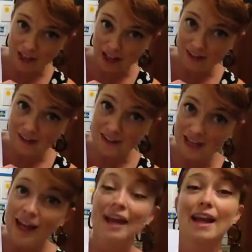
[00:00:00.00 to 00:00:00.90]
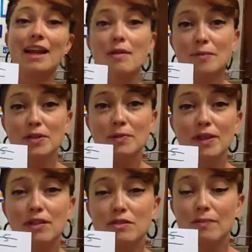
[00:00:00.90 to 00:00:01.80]
lines. And in between
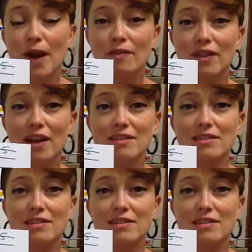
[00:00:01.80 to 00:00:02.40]
those five lines,